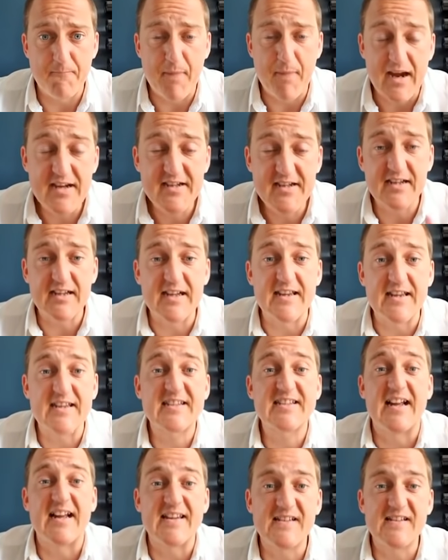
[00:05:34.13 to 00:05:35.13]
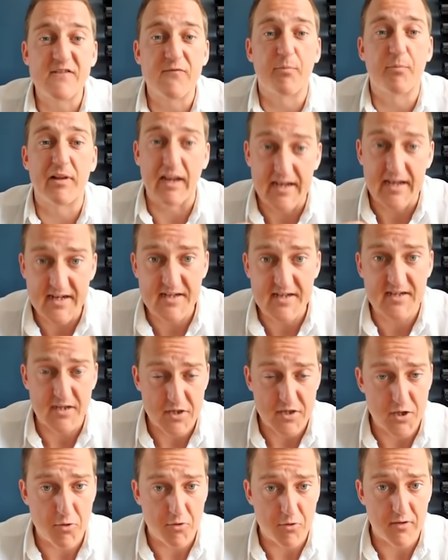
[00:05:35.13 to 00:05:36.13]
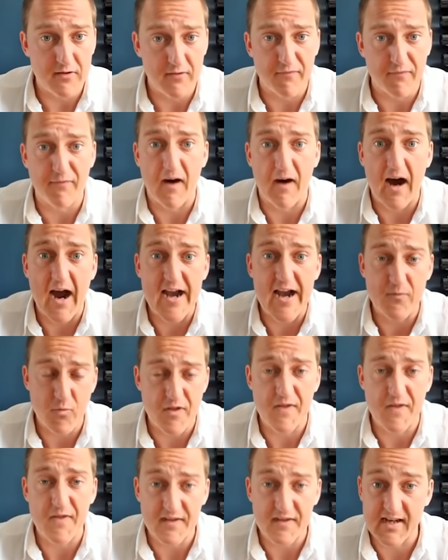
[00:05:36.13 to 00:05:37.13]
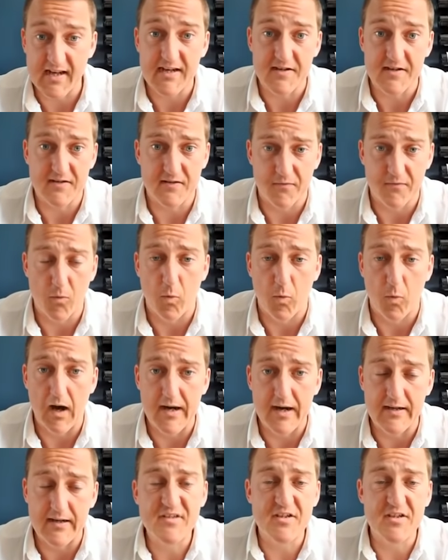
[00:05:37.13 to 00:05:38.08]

basically the sense of place that you can define within the taste of the wine.